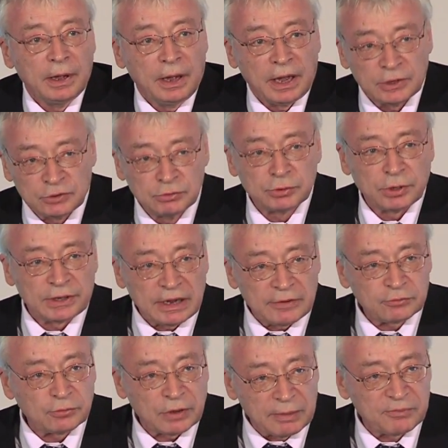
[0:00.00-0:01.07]
I do not
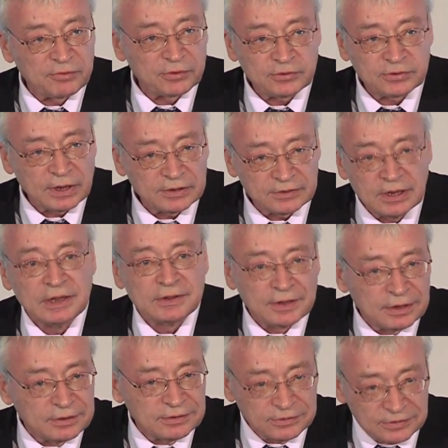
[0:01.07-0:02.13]
have to emphasize
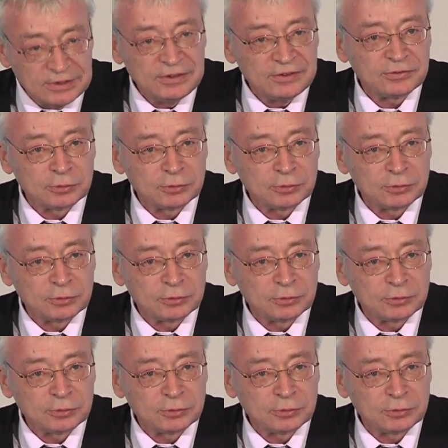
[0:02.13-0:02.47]
that these